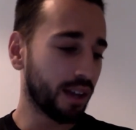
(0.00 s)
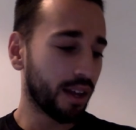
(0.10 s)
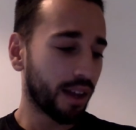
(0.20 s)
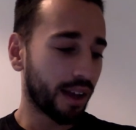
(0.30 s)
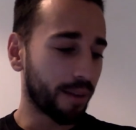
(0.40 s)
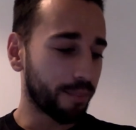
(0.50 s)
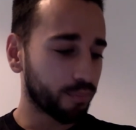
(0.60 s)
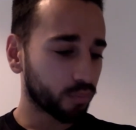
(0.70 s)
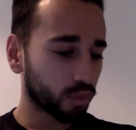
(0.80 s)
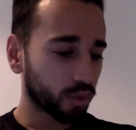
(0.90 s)

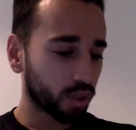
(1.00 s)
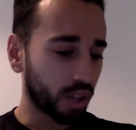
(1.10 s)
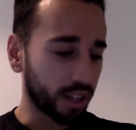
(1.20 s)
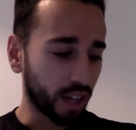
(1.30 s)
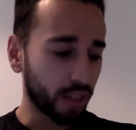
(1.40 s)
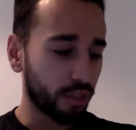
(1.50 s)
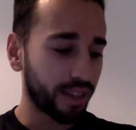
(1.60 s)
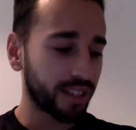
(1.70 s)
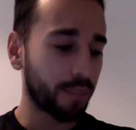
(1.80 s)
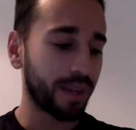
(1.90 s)
Another
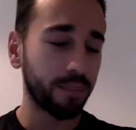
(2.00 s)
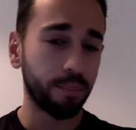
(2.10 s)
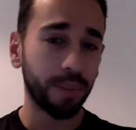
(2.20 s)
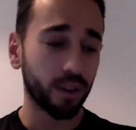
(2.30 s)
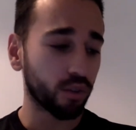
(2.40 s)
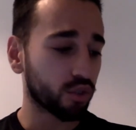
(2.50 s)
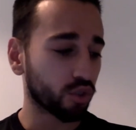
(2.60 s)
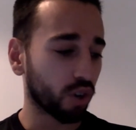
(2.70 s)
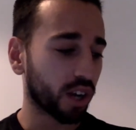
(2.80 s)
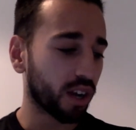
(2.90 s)
thing that being bigger and
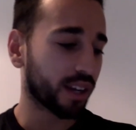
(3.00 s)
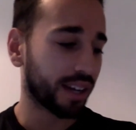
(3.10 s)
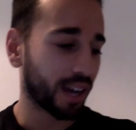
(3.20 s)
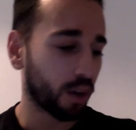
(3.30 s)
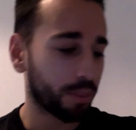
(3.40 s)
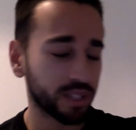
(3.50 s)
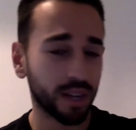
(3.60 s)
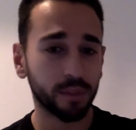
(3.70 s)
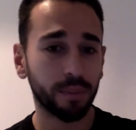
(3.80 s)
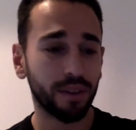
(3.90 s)
stronger can help in
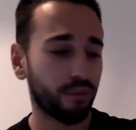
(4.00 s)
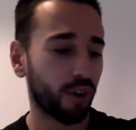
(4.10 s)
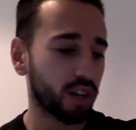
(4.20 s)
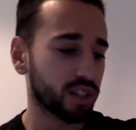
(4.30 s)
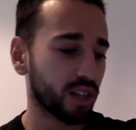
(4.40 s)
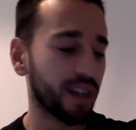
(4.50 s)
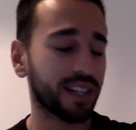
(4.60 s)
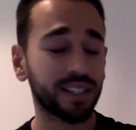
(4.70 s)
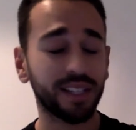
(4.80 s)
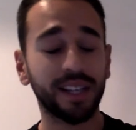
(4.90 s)
terms of being
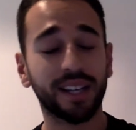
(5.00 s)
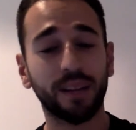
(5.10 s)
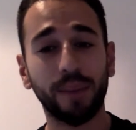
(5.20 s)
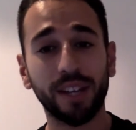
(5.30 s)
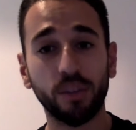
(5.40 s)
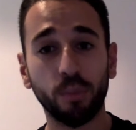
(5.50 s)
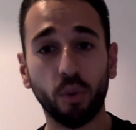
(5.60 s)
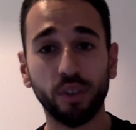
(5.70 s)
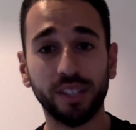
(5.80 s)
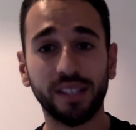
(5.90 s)
faster, it can make you
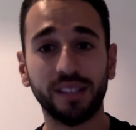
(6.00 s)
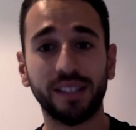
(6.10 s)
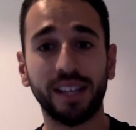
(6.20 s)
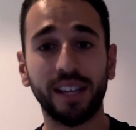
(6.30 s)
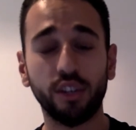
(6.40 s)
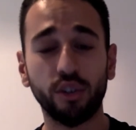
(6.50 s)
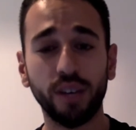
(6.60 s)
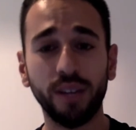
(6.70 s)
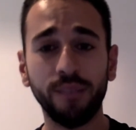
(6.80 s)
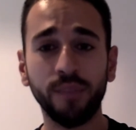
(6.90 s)
more resistant to
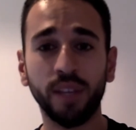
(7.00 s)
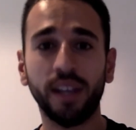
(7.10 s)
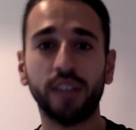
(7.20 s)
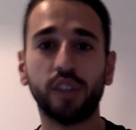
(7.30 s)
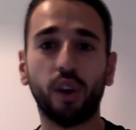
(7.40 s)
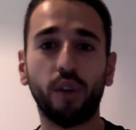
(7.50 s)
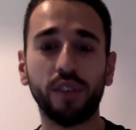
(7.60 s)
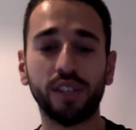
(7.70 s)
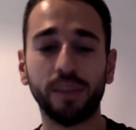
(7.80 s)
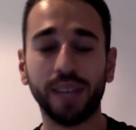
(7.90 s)
injury. So
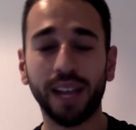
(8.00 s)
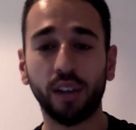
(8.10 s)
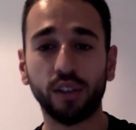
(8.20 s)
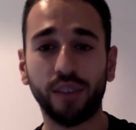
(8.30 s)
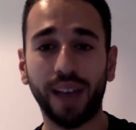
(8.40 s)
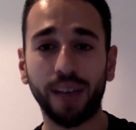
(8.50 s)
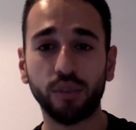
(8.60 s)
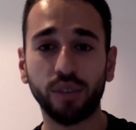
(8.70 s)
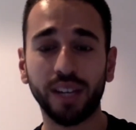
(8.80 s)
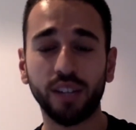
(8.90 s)
obviously we get lots of
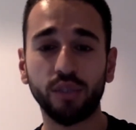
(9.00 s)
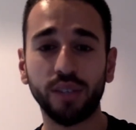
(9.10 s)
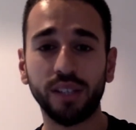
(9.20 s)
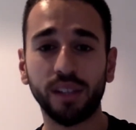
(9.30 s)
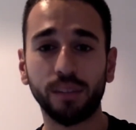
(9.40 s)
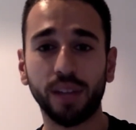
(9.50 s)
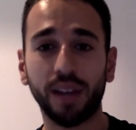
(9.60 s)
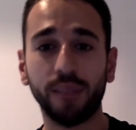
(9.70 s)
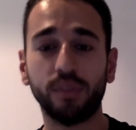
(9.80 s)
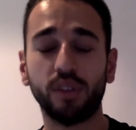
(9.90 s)
hamstring injuries
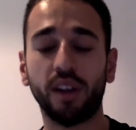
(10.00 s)
sometimes